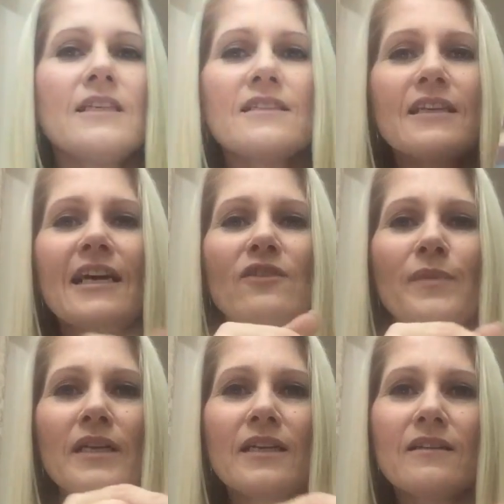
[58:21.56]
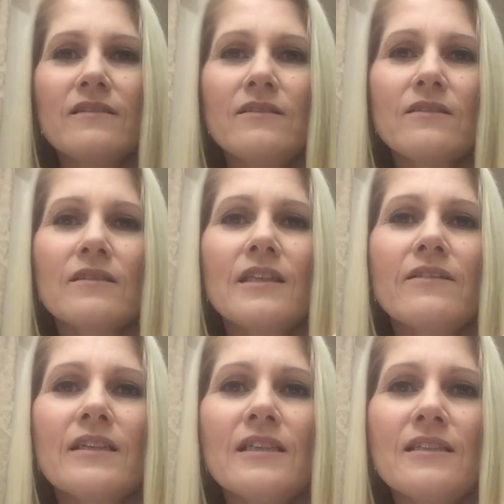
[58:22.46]
there's the caterpillar. Look,
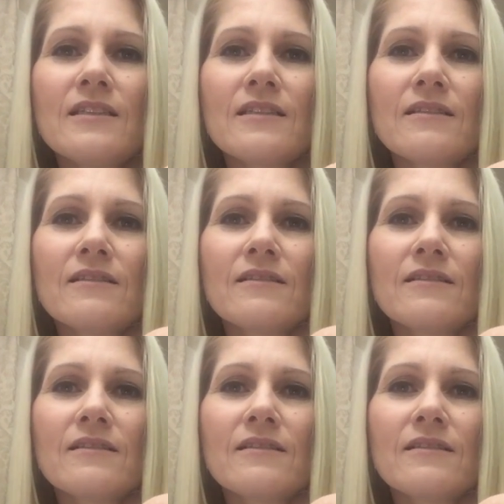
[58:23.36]
there he is.